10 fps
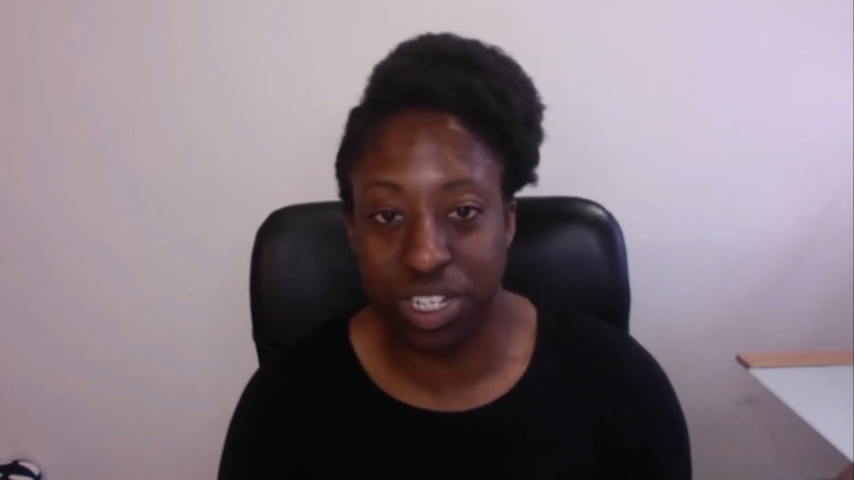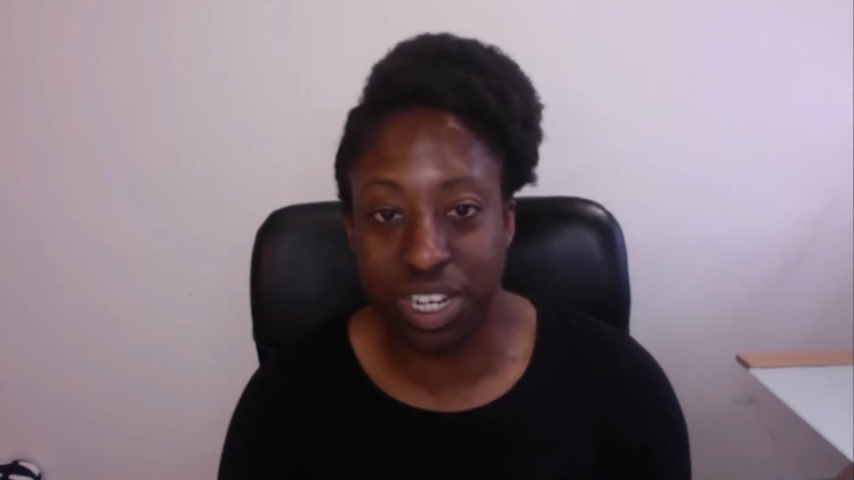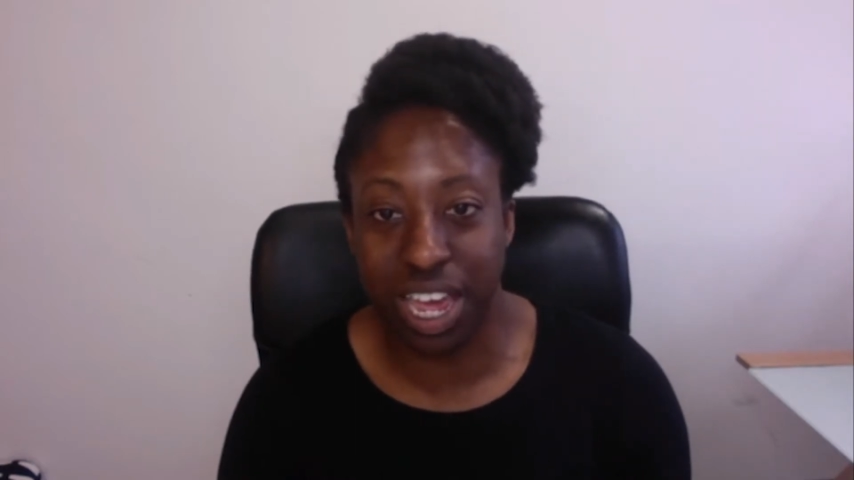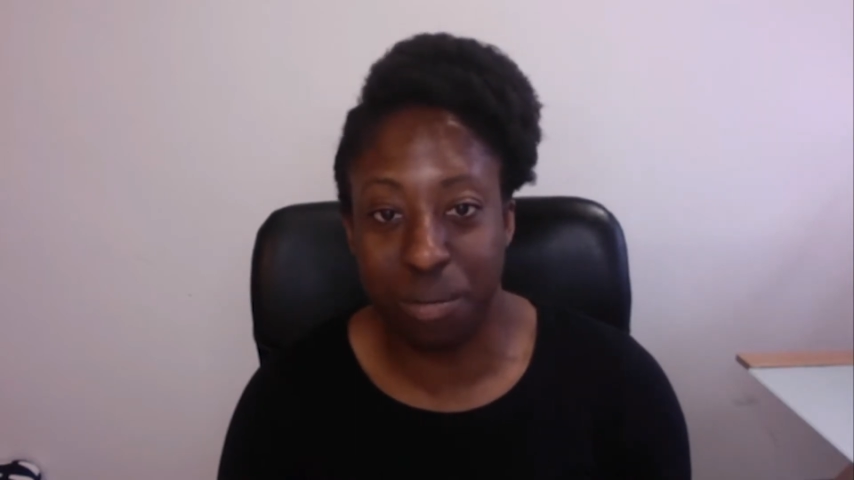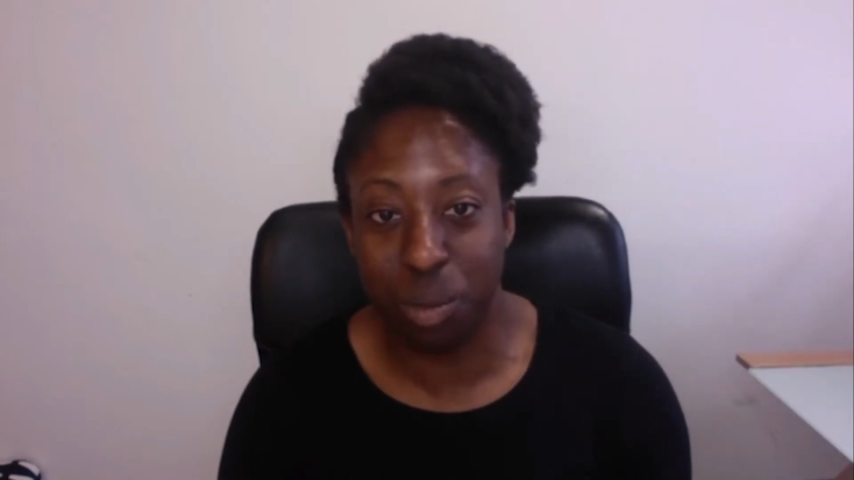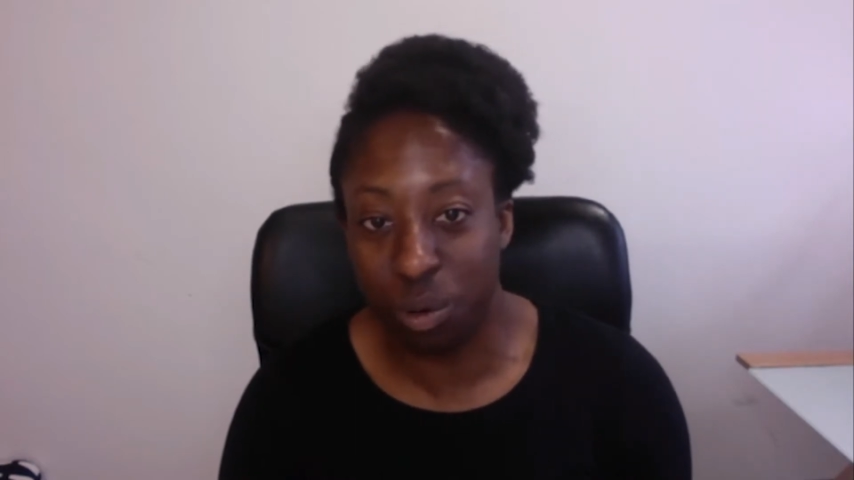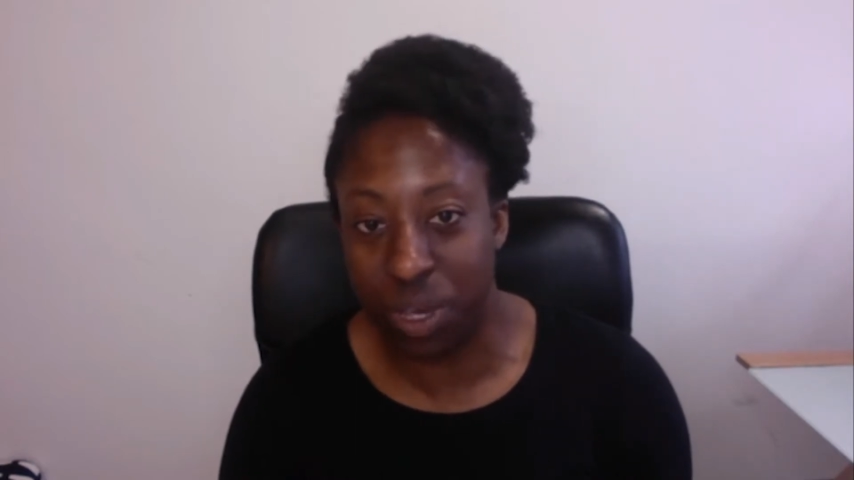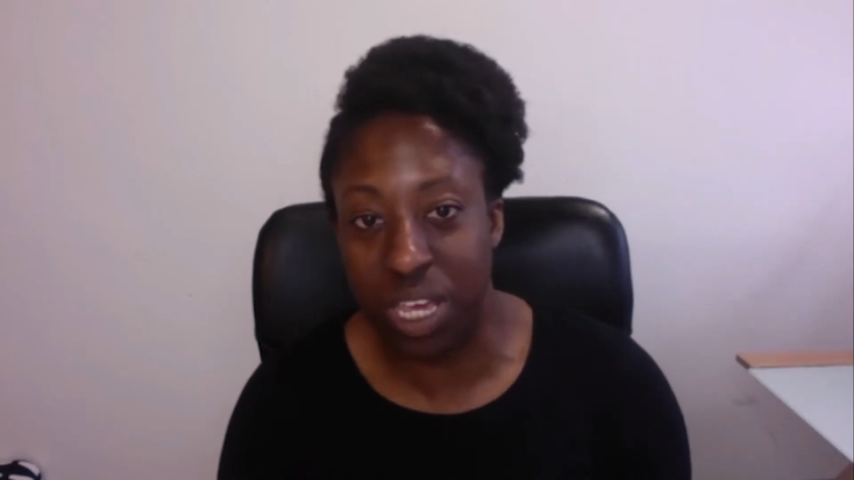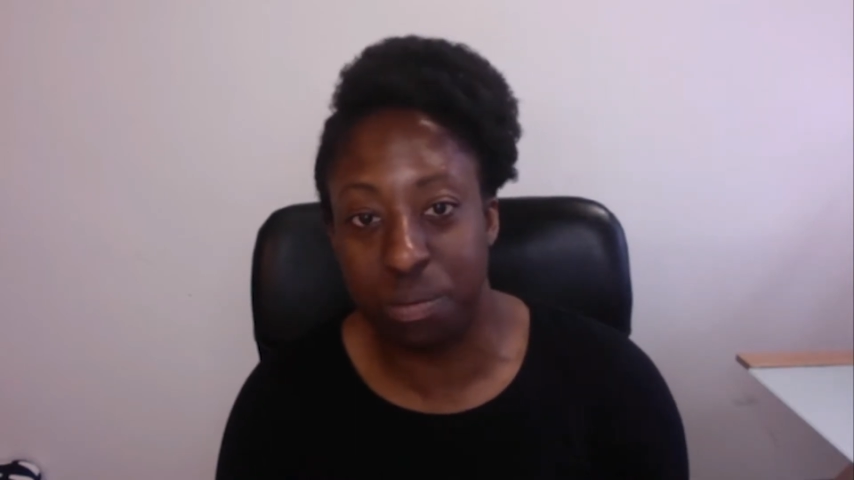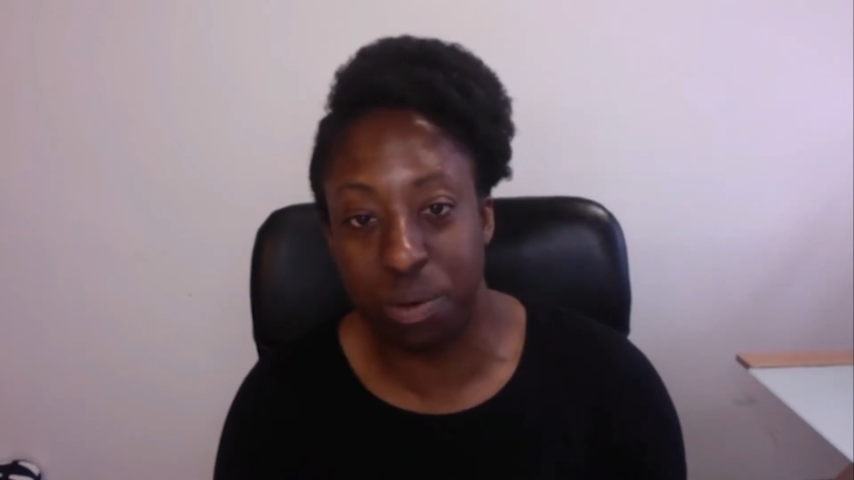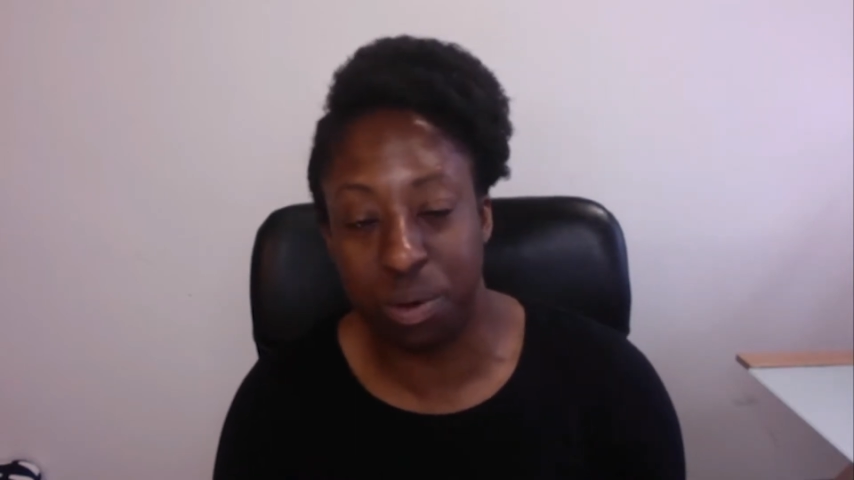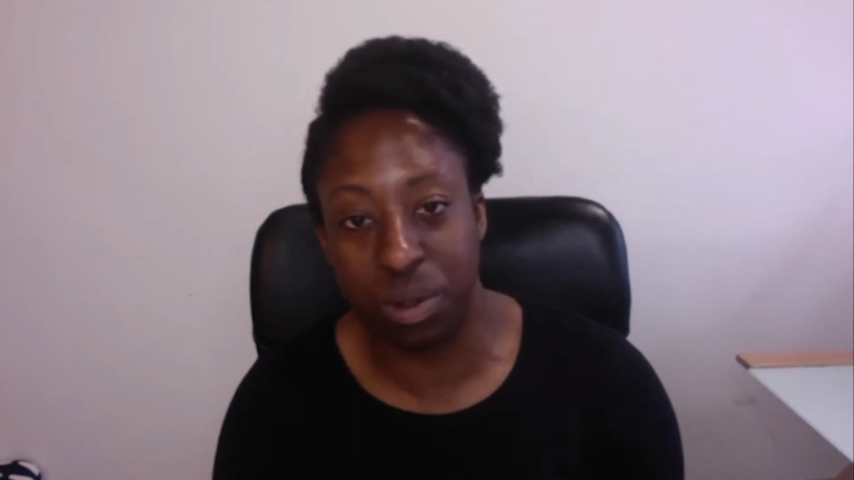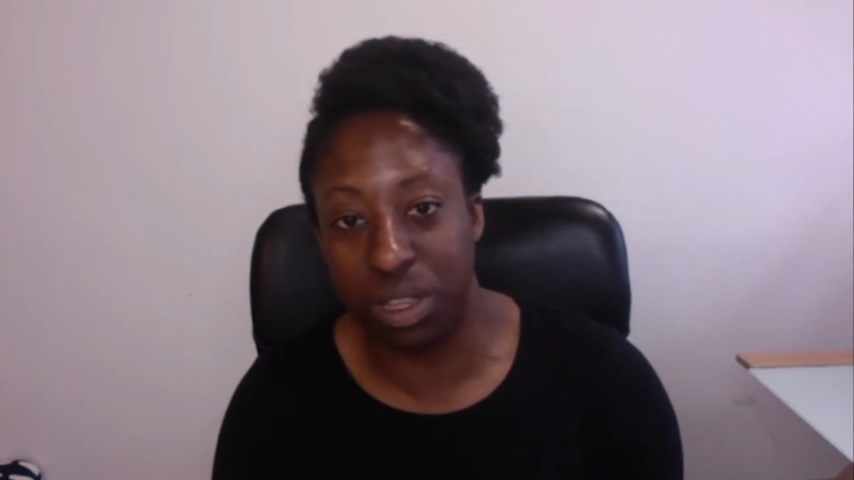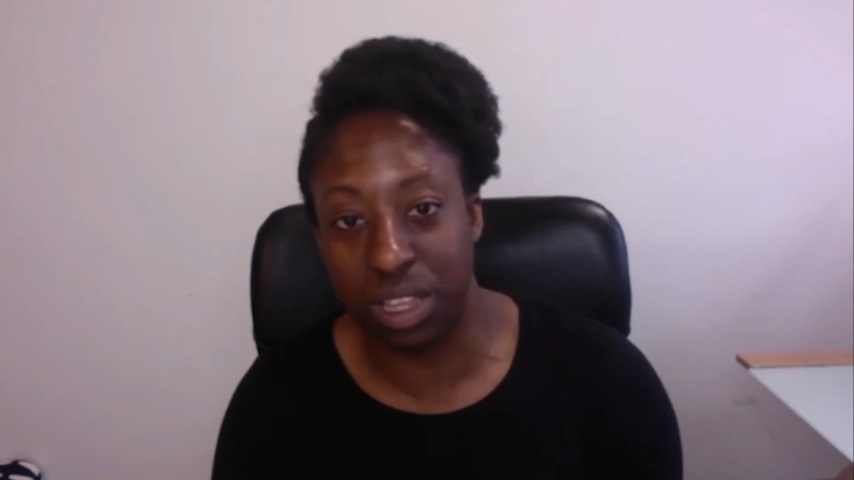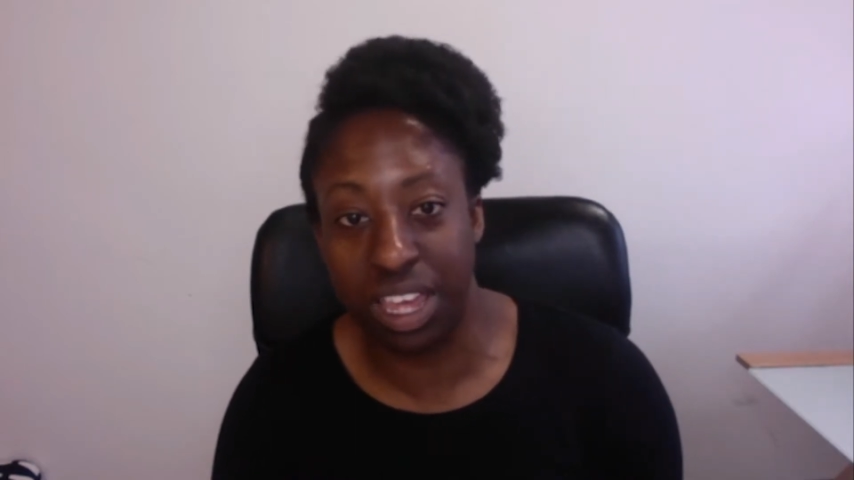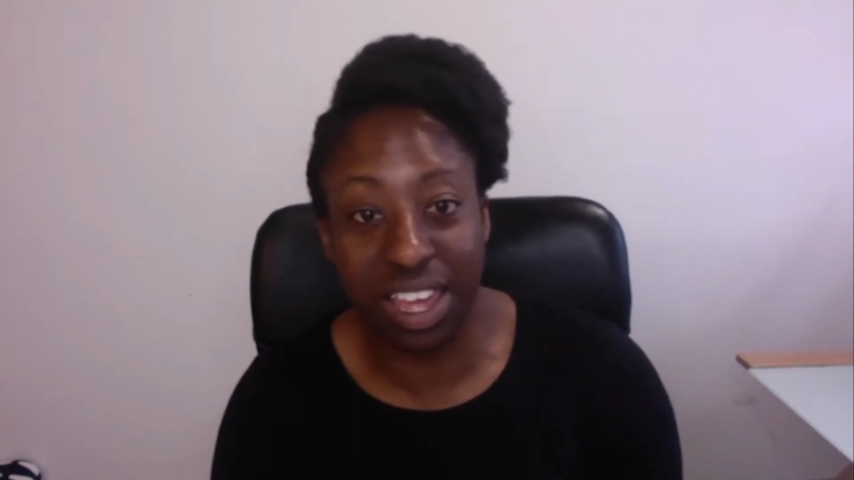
actually get more people